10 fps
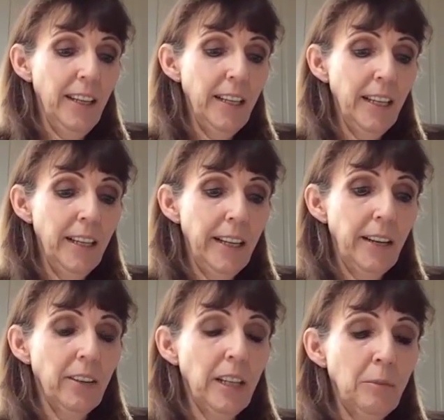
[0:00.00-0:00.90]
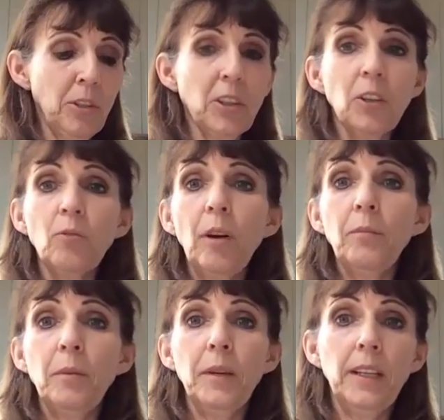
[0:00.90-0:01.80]
In here now, then I'm just going to
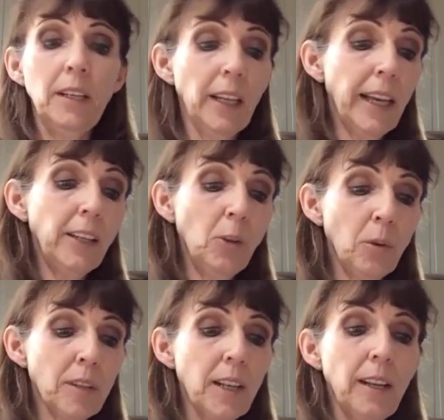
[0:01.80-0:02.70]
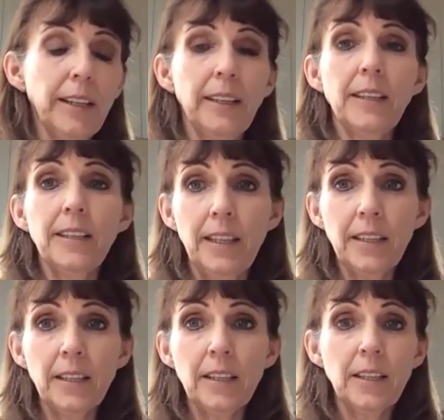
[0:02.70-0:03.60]
rub them in, and again you want a light
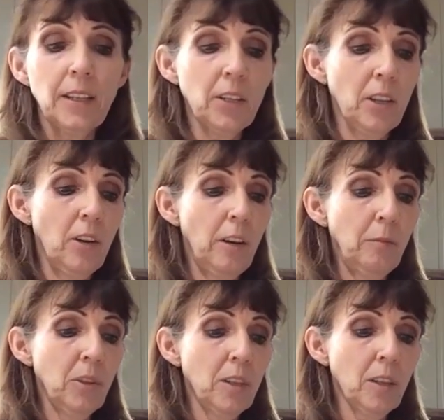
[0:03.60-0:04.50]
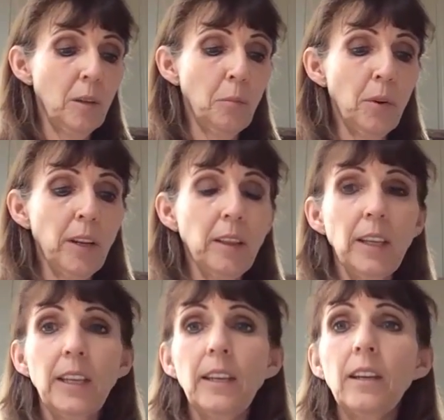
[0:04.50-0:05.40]
consistency, so I'm just going to bring
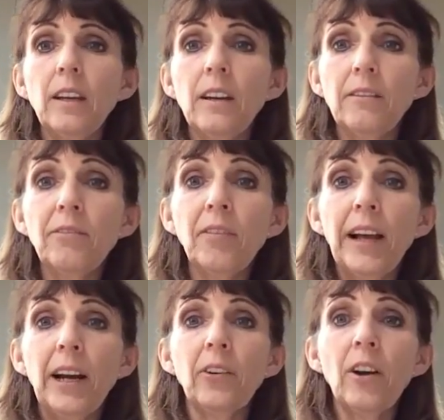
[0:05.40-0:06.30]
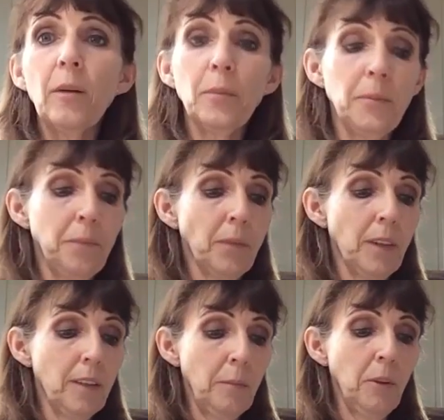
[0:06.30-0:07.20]
the flour up
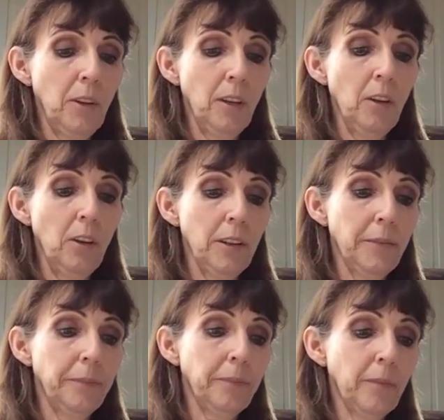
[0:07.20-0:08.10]
as I'm going along.